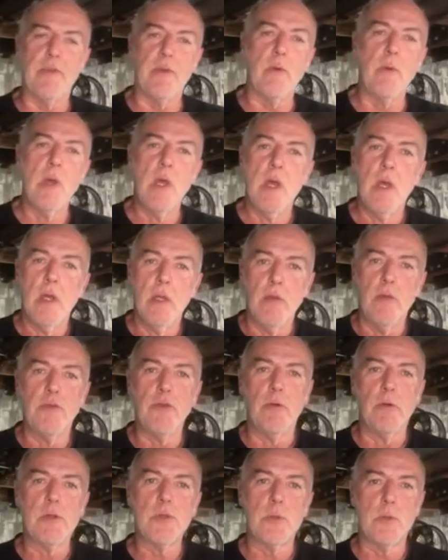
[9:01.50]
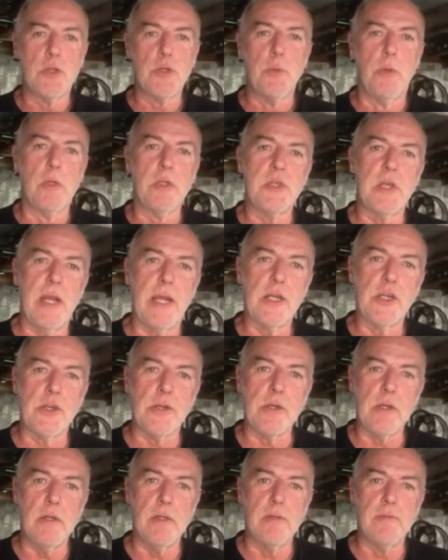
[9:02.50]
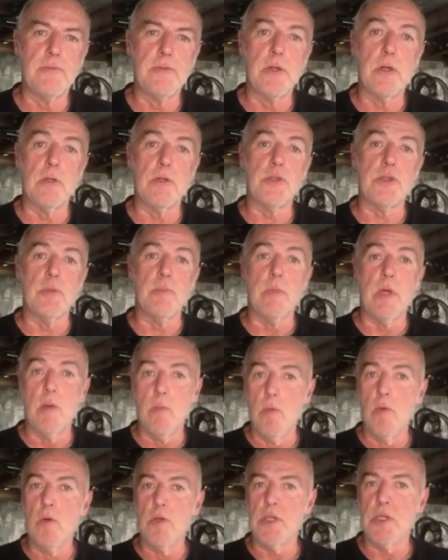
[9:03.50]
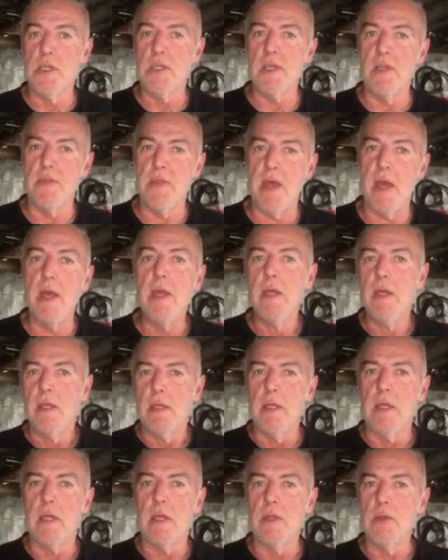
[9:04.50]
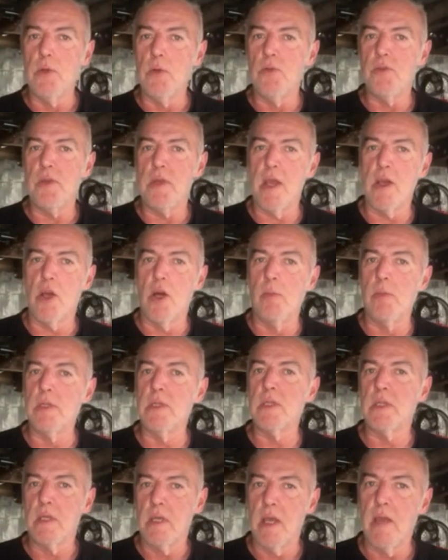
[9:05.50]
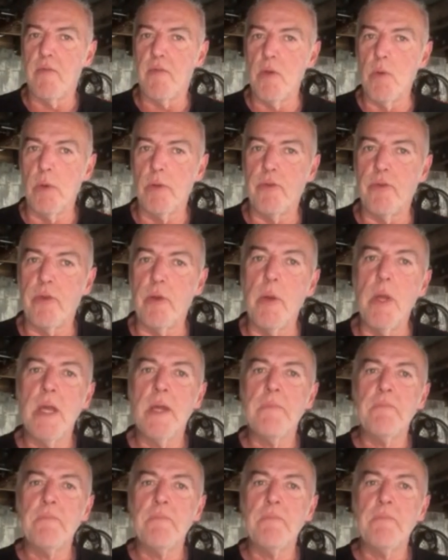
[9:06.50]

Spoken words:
I do. There's also a small selection of custom emojis in there that you can use in your comments if you want to.